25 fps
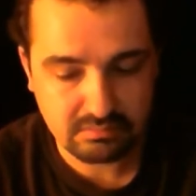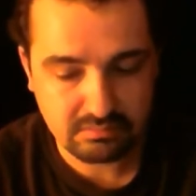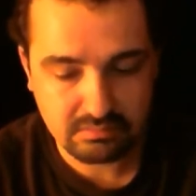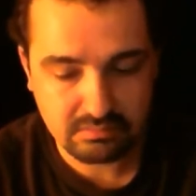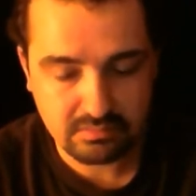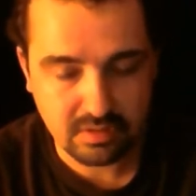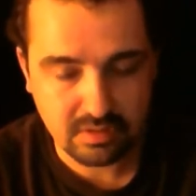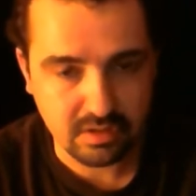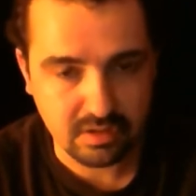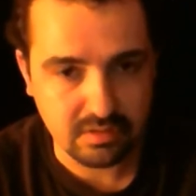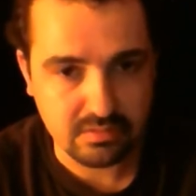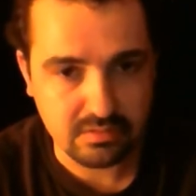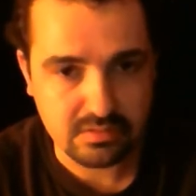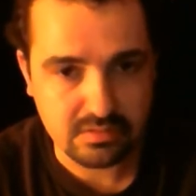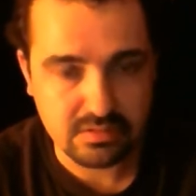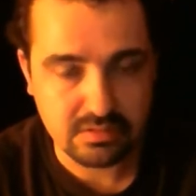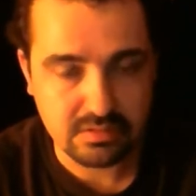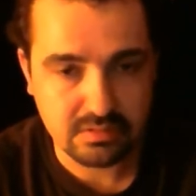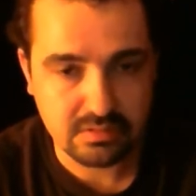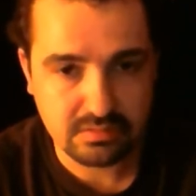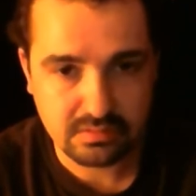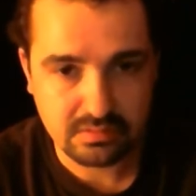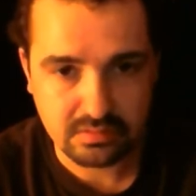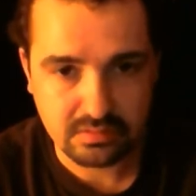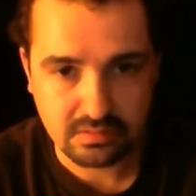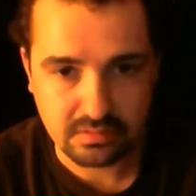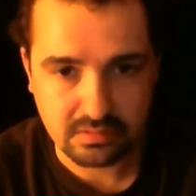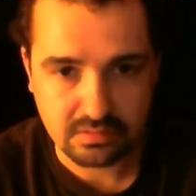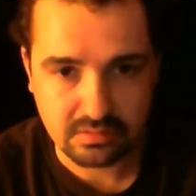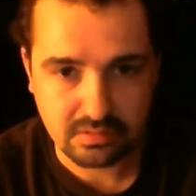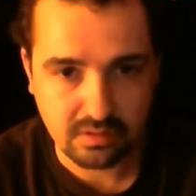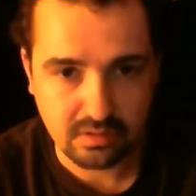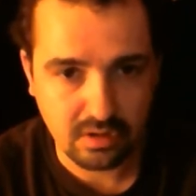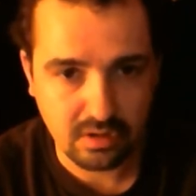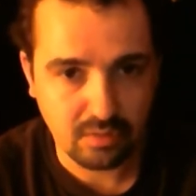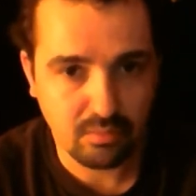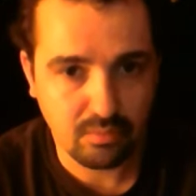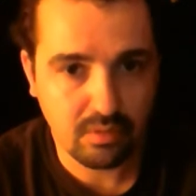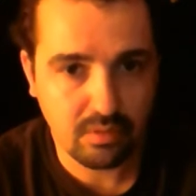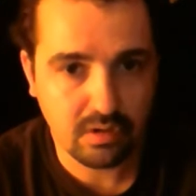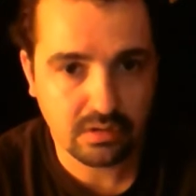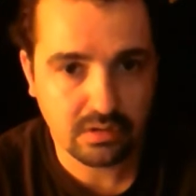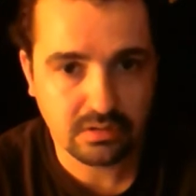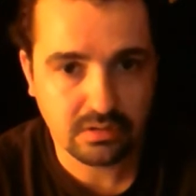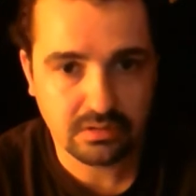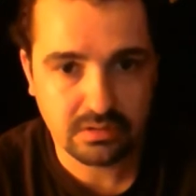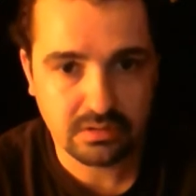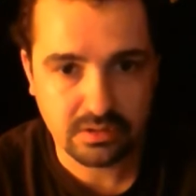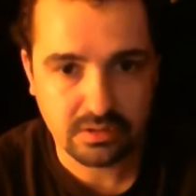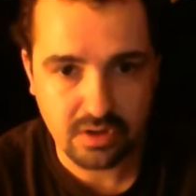use hot water and